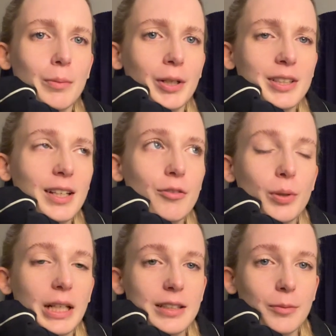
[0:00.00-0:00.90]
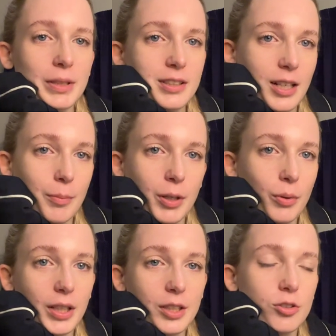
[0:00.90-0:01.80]
because everyone gets a bit snappy when
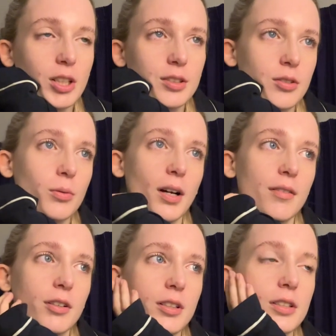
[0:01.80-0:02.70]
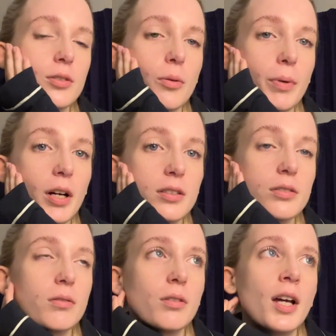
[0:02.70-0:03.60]
they're stressed or whatever, and it's not
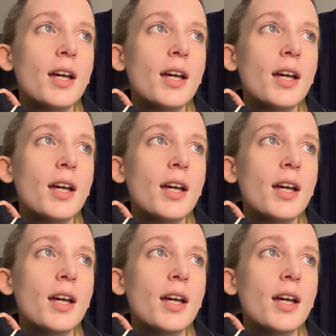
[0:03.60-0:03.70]
personal.